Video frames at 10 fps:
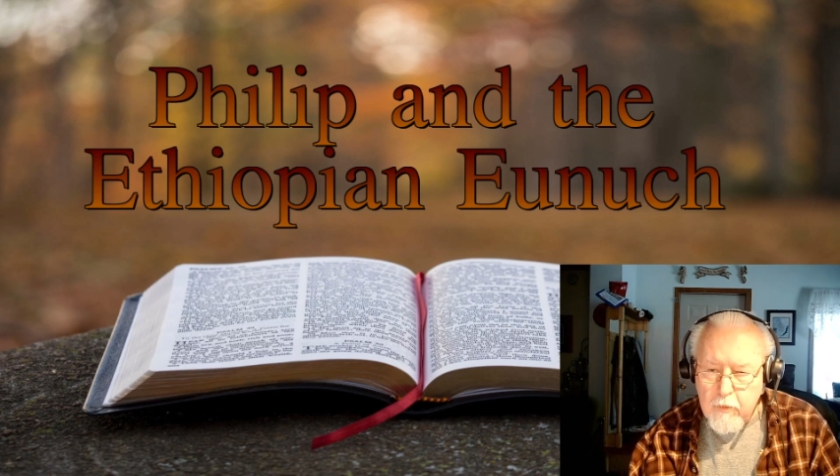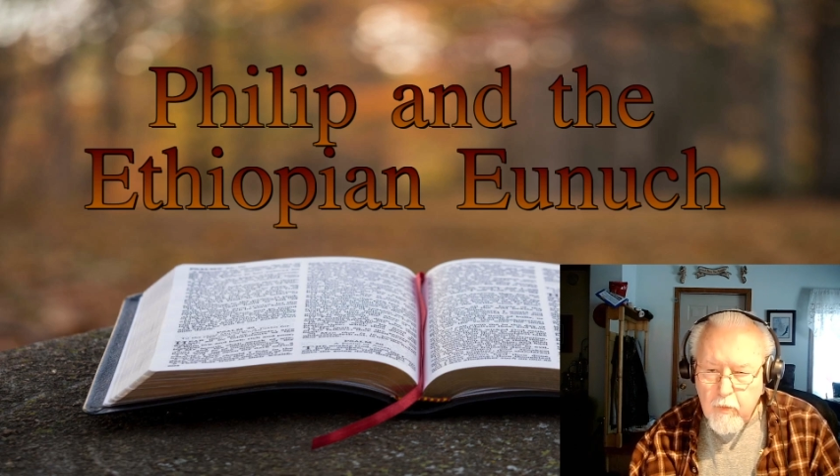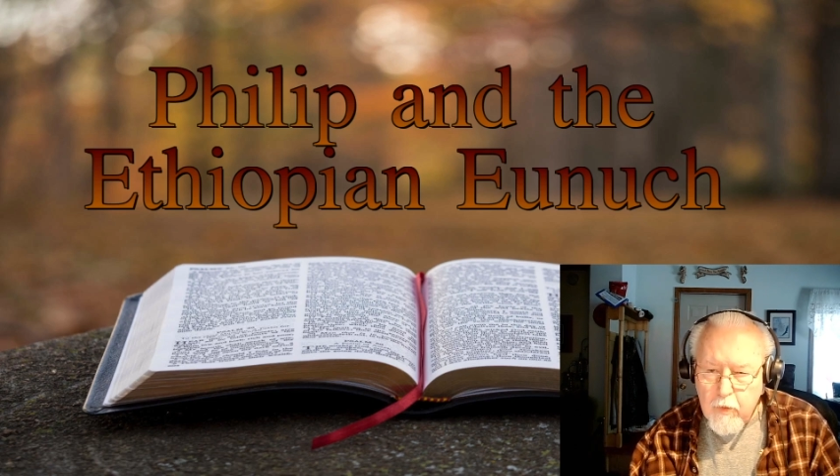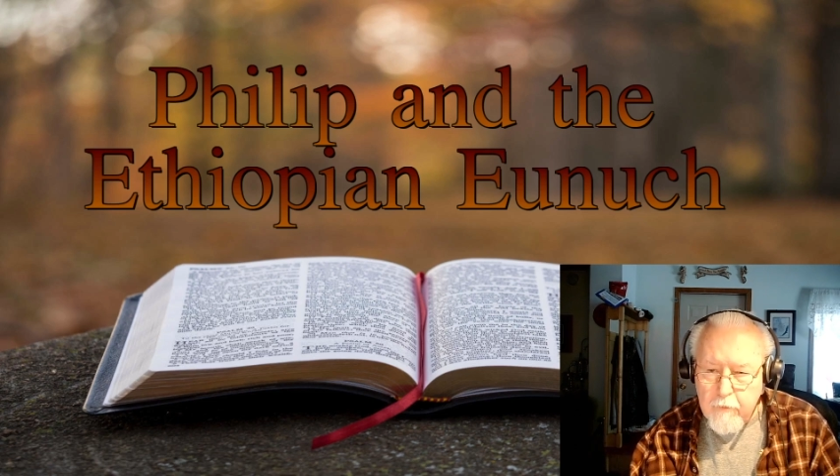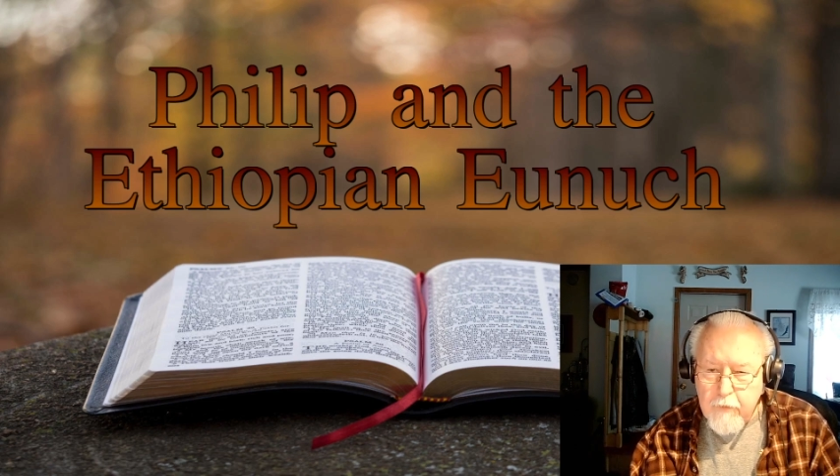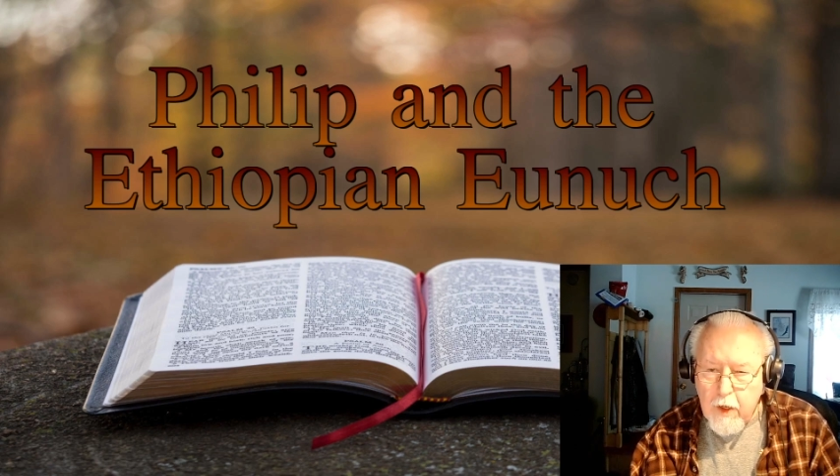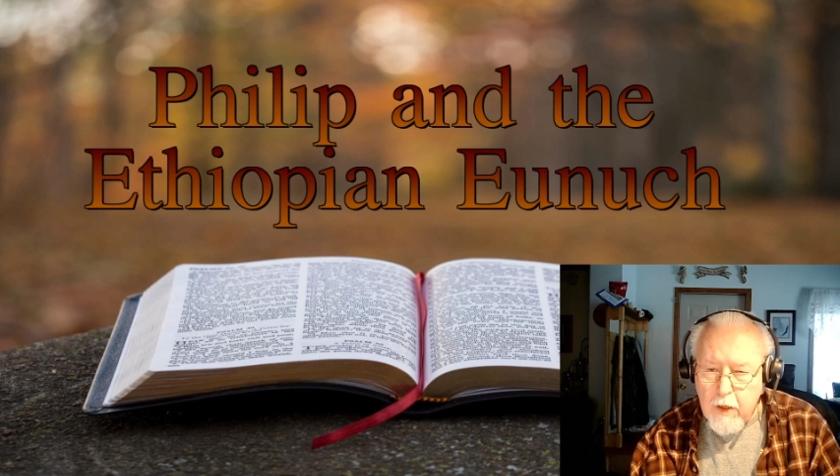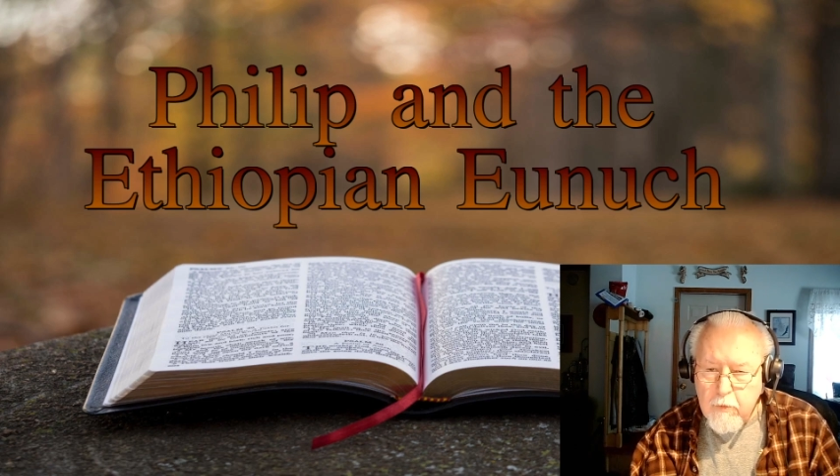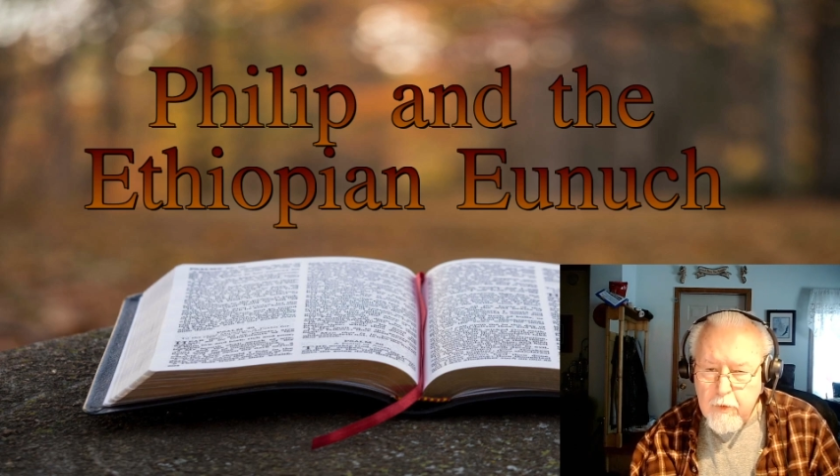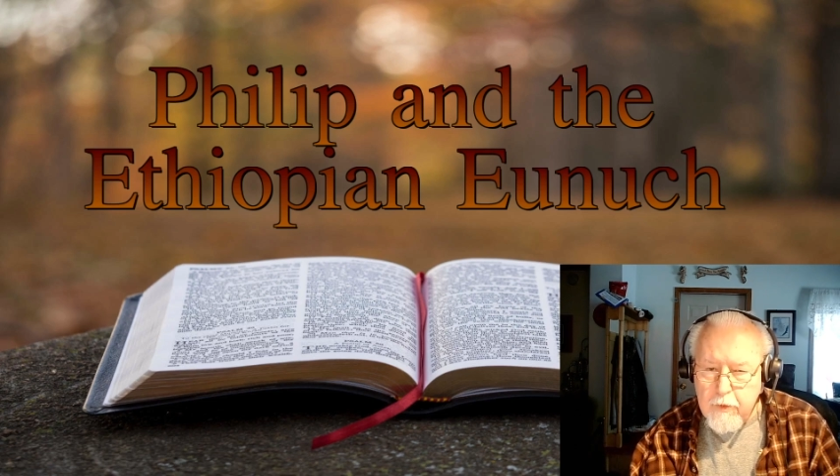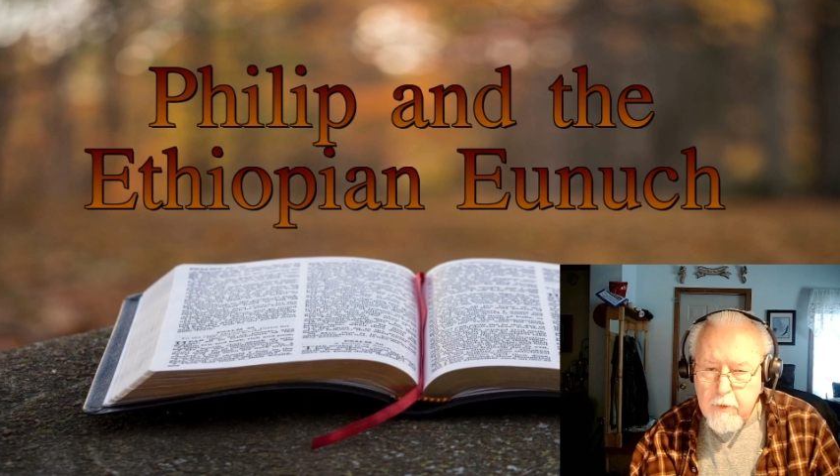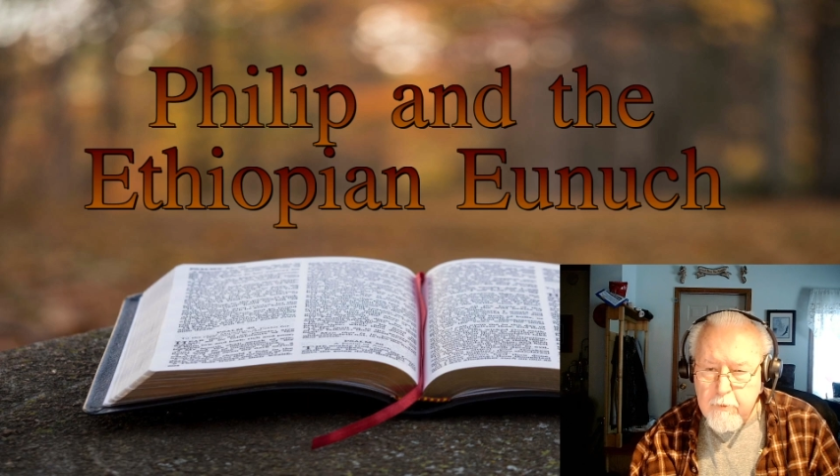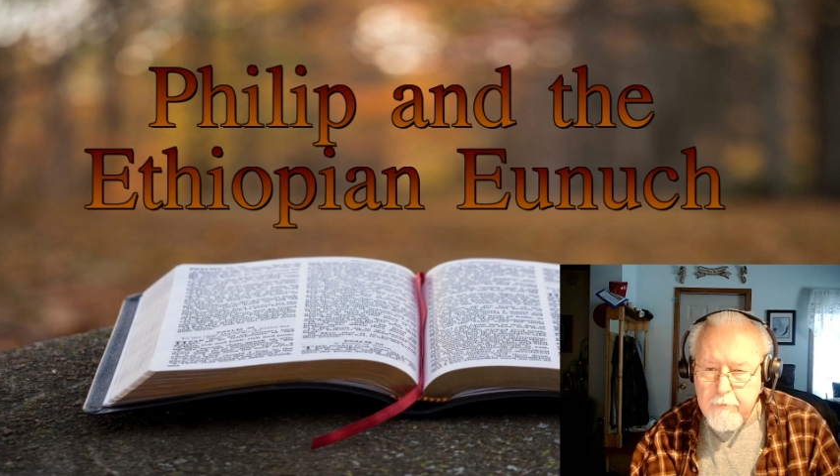Word of God with them.